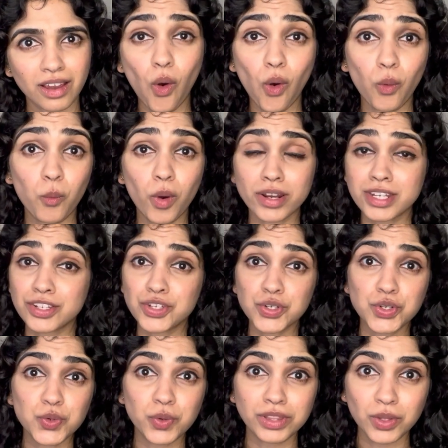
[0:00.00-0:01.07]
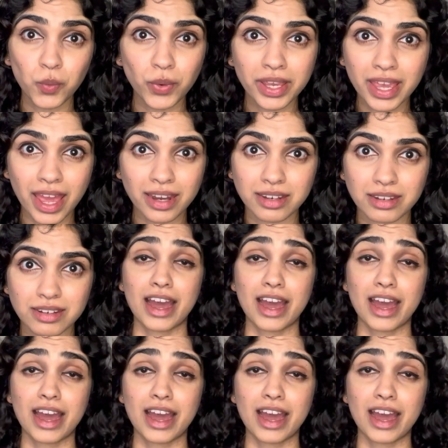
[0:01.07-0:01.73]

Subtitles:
Or what did you do in the weekend?